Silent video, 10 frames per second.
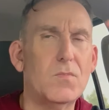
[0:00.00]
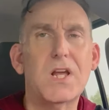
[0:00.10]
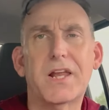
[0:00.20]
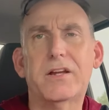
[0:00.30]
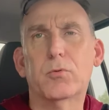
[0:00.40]

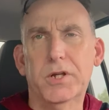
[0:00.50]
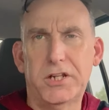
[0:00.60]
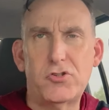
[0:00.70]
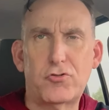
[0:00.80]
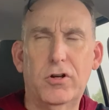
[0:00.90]
like really
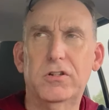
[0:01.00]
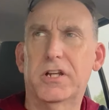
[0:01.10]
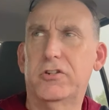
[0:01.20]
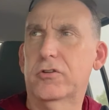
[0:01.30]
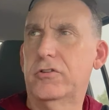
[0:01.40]

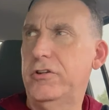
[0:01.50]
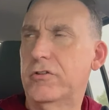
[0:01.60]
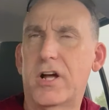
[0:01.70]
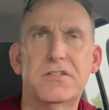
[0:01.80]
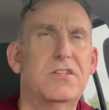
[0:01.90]
struggling. You're you're
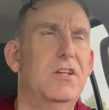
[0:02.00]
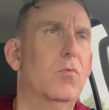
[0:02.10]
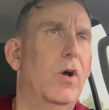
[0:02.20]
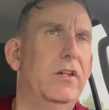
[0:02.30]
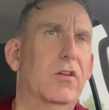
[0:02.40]
not seeing
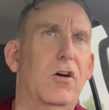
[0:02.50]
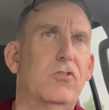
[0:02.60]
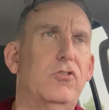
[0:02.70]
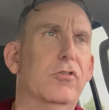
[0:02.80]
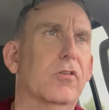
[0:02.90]
weight
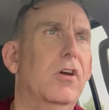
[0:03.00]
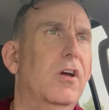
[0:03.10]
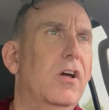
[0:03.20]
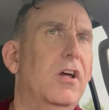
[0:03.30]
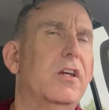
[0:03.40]
loss, you're
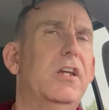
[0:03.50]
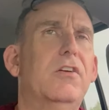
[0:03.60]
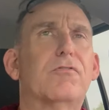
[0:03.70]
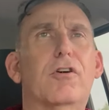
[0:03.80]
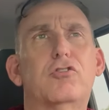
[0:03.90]

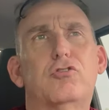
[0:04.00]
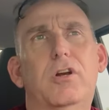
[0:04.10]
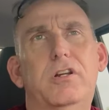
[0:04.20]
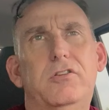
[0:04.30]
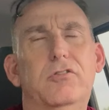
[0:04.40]
getting
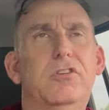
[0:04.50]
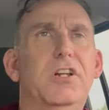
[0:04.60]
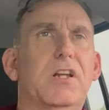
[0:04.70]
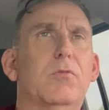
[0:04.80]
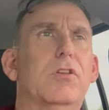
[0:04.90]
frustrated, you're
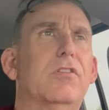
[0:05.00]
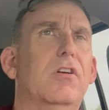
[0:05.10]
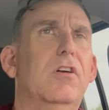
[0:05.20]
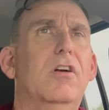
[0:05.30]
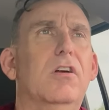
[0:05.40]
dealing with
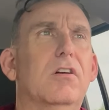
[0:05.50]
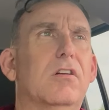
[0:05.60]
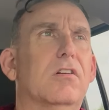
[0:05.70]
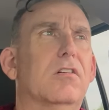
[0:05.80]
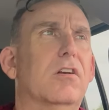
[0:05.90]

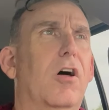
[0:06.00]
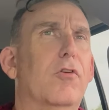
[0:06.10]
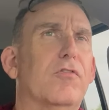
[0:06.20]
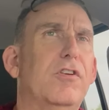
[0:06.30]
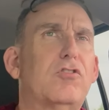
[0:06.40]

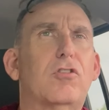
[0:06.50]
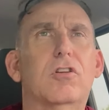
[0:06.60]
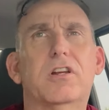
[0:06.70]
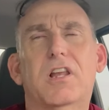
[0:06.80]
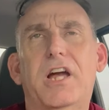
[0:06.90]
other physical
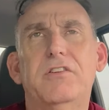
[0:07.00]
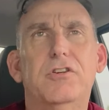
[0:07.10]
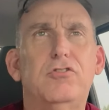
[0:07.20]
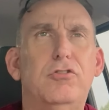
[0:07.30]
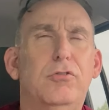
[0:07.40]
and life
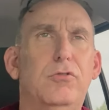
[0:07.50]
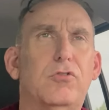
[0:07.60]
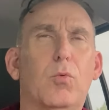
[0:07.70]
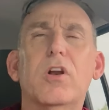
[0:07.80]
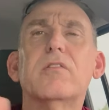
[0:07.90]
issues,
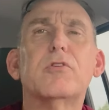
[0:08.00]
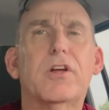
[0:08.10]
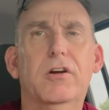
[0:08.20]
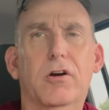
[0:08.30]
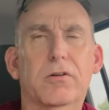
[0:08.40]
whatever
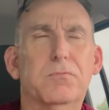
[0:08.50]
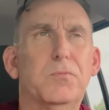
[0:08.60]
they are.